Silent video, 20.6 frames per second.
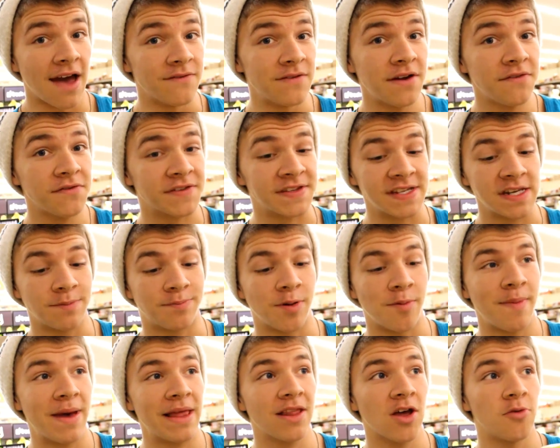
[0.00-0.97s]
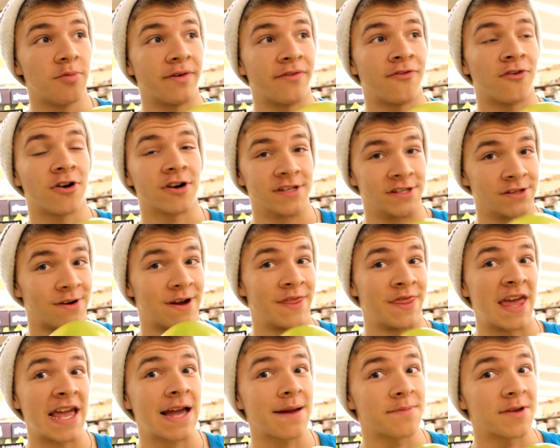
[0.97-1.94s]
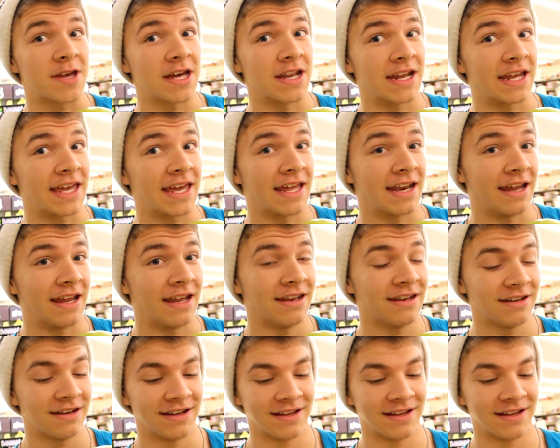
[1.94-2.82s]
I've never seen a pomelo before, so I think I'm gonna get it.